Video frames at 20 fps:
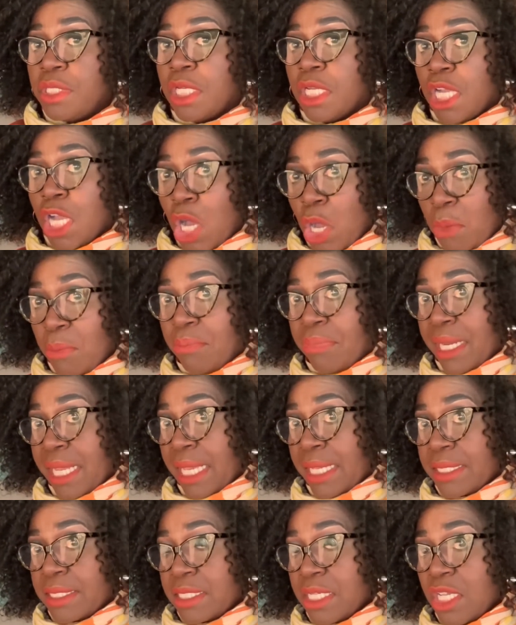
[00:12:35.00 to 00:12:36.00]

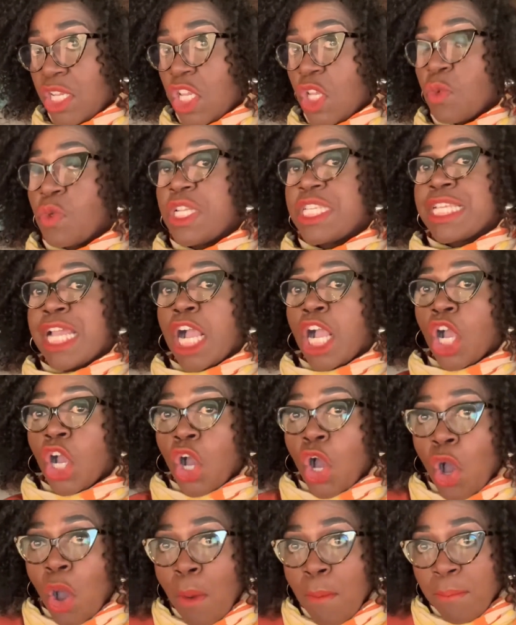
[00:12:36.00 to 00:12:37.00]
complex, which is a
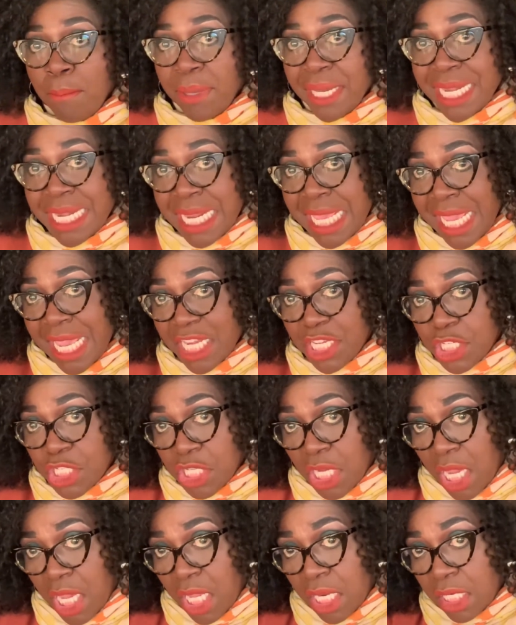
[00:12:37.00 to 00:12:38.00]

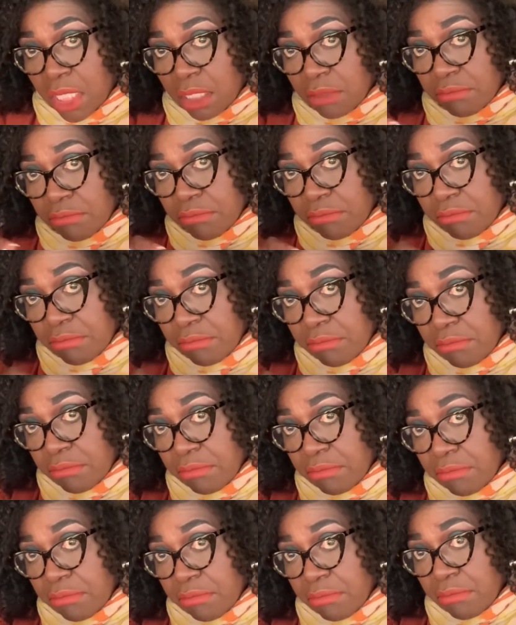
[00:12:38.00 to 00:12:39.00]
combination
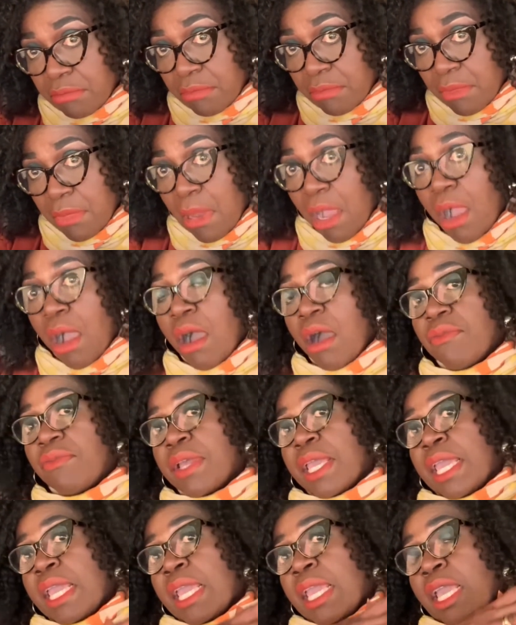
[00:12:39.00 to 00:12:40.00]
of
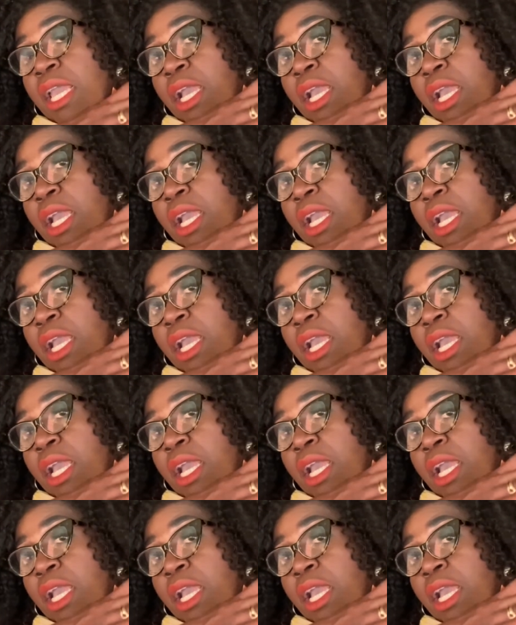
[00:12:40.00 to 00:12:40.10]
a